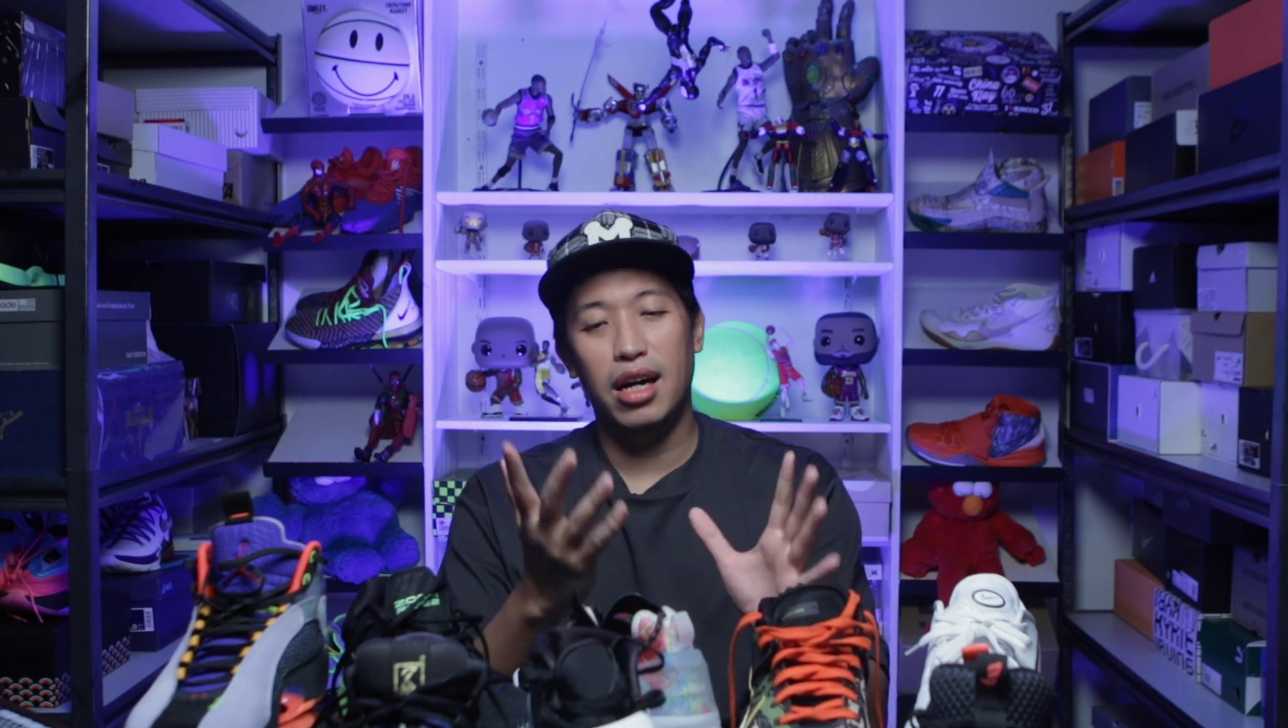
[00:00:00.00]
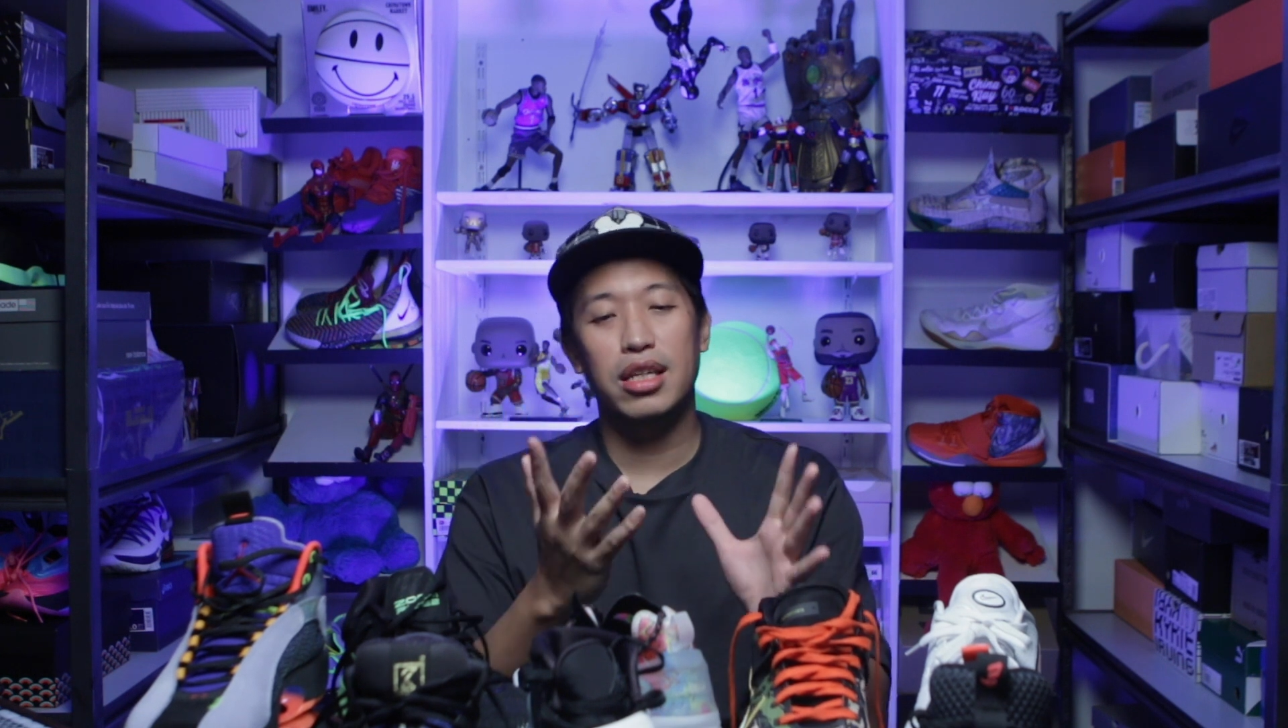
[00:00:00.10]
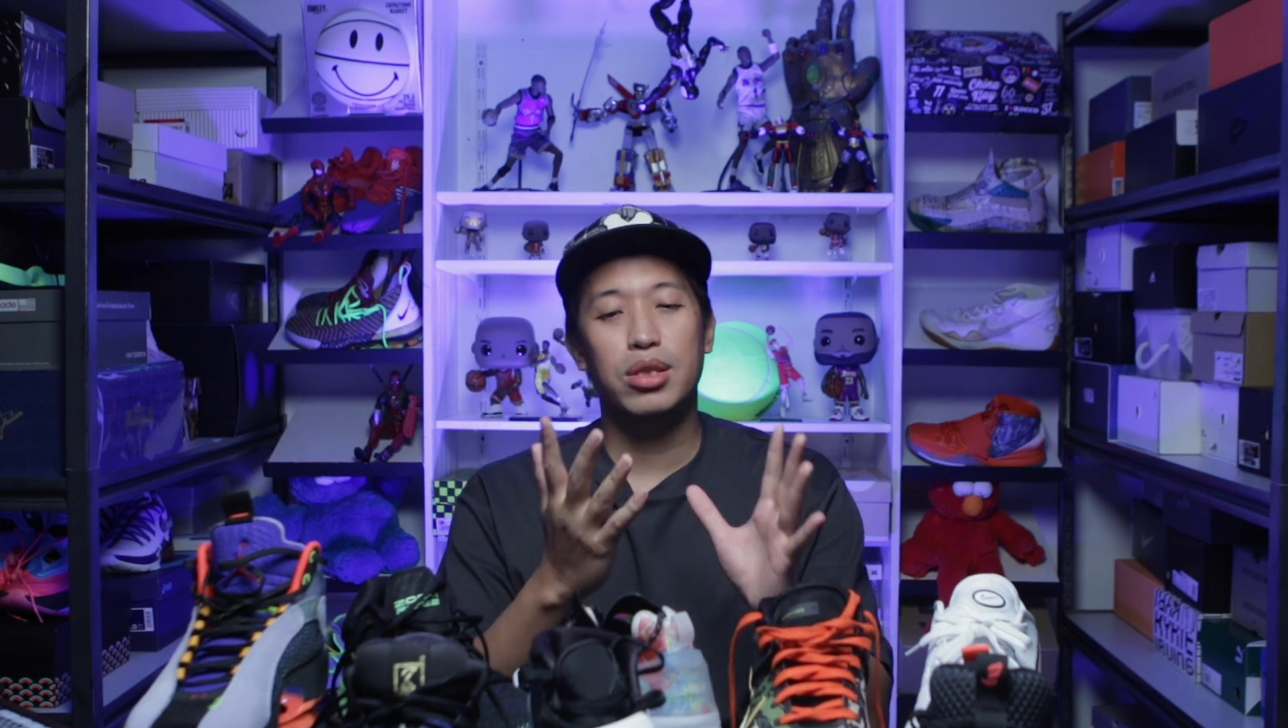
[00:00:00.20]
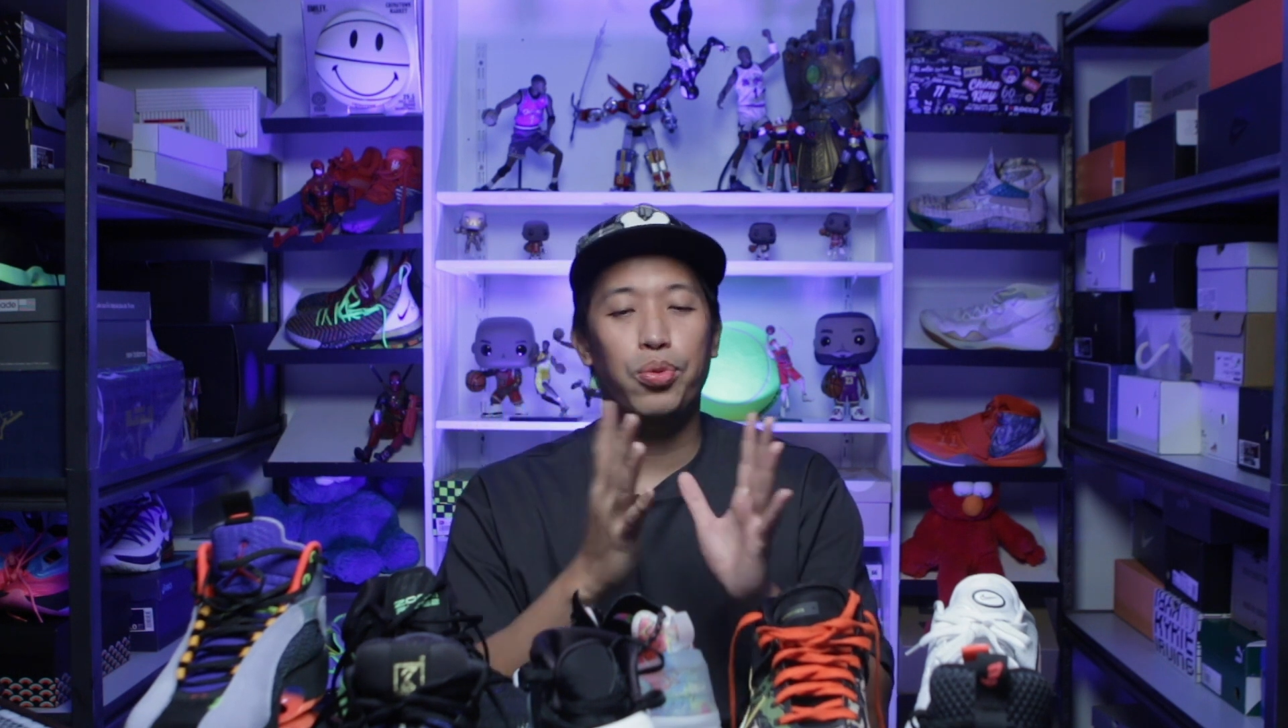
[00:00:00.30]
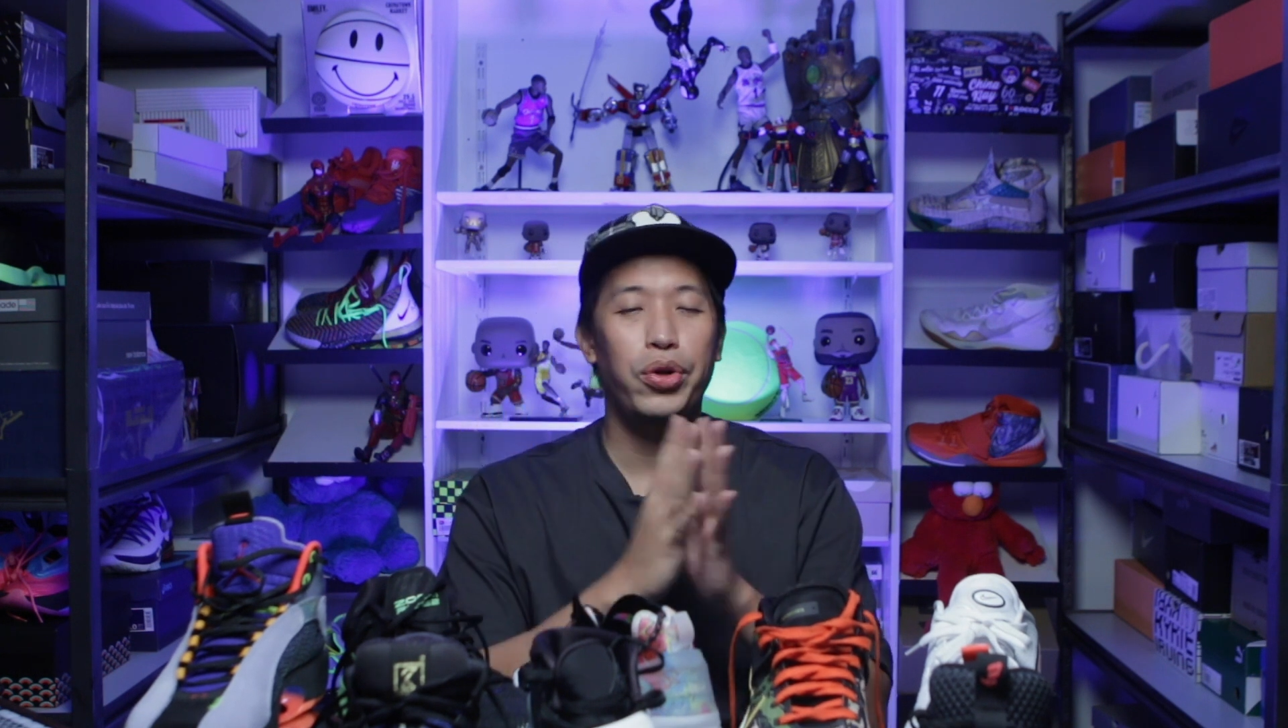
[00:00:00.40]

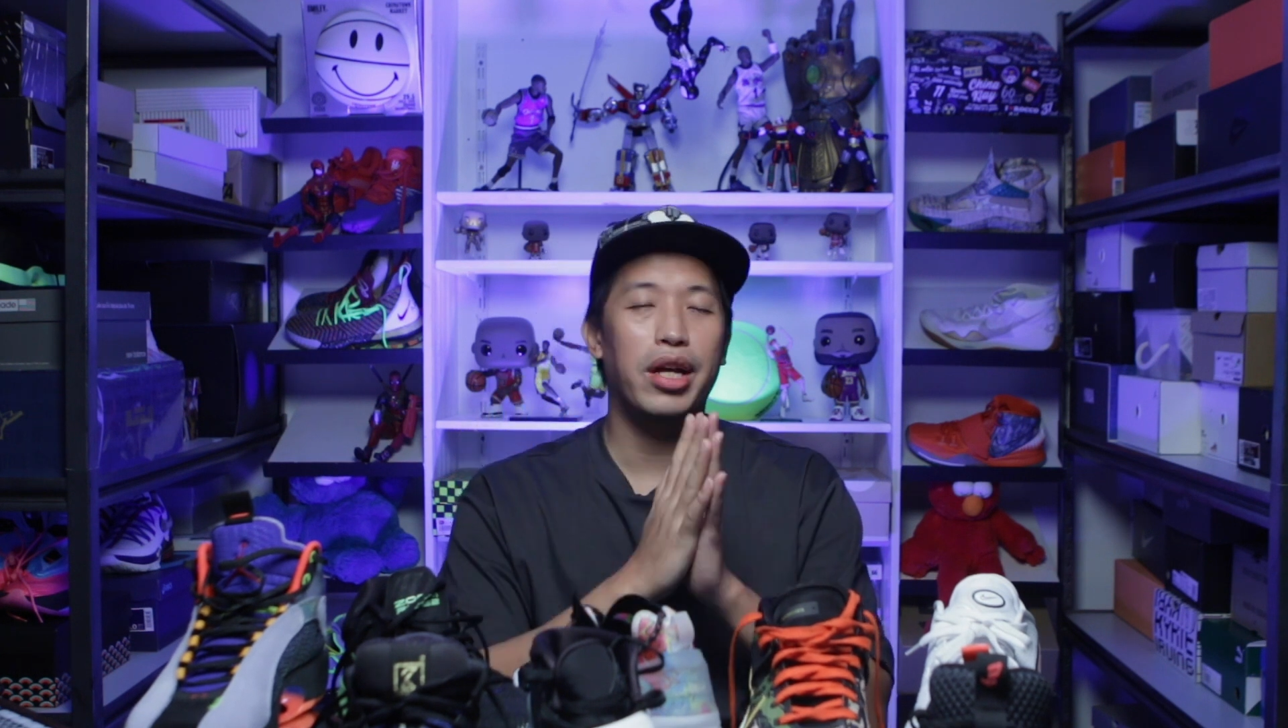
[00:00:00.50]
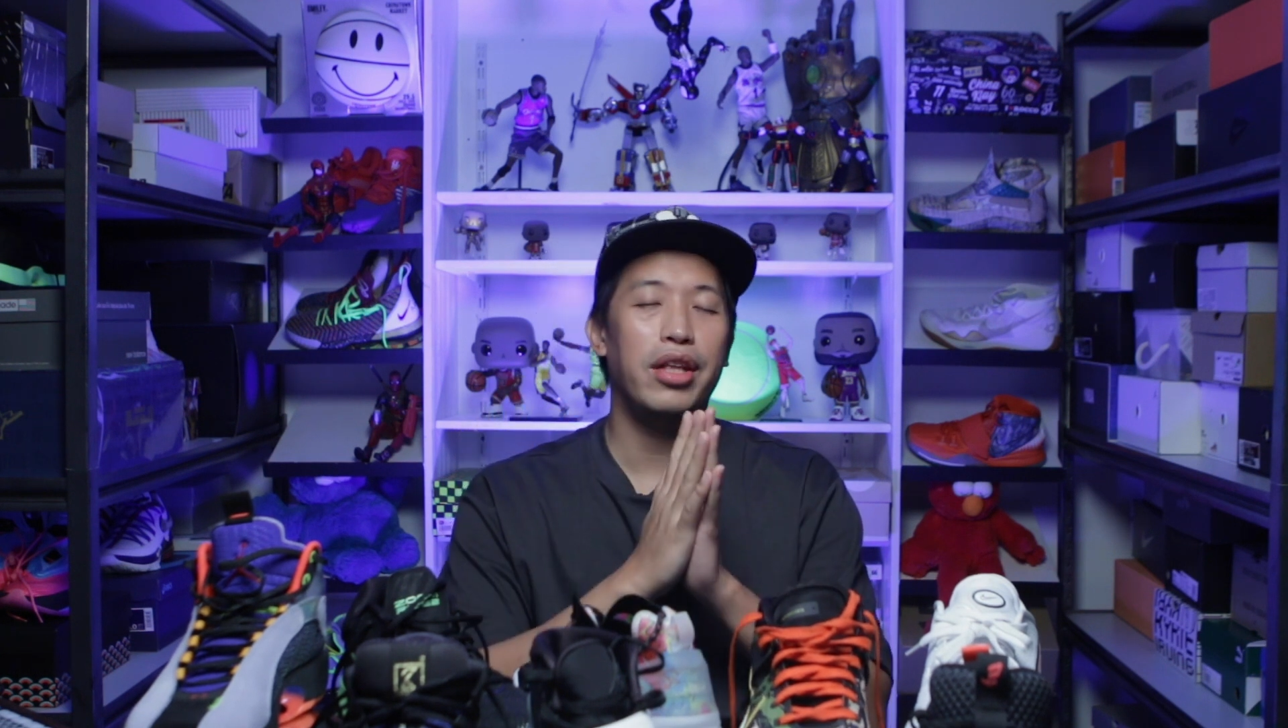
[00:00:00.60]
us with